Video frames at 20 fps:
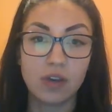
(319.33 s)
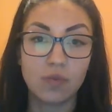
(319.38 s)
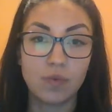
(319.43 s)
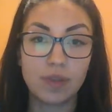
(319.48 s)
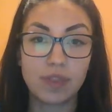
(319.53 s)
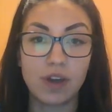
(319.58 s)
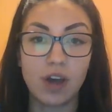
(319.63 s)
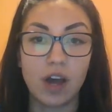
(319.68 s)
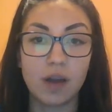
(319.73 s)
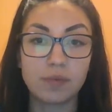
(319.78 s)

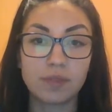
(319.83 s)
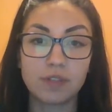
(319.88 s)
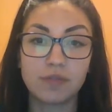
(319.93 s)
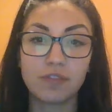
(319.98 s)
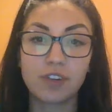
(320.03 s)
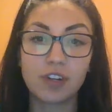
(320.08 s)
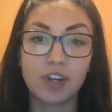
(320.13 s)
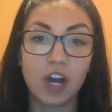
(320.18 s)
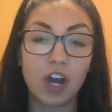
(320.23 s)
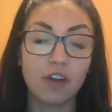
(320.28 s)
with the option
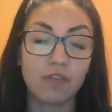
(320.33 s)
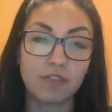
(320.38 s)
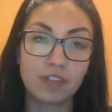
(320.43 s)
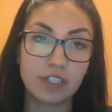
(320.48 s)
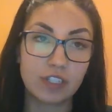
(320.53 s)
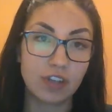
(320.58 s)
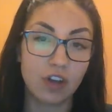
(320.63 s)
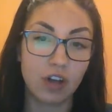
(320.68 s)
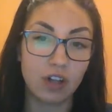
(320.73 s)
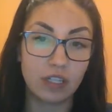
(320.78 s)
for a
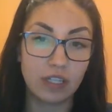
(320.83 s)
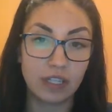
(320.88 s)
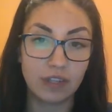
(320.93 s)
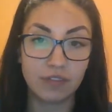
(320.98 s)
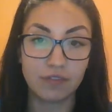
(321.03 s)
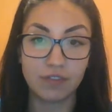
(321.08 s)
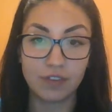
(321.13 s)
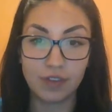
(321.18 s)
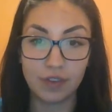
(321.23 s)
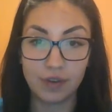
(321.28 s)
conference
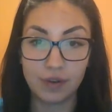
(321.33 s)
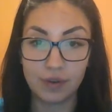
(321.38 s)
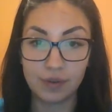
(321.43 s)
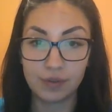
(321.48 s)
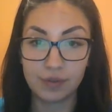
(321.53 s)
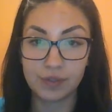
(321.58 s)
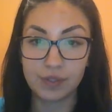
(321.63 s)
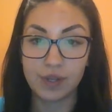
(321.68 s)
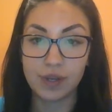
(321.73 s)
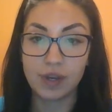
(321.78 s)
call-in for
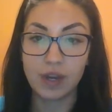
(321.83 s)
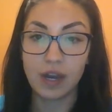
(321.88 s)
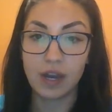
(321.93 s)
those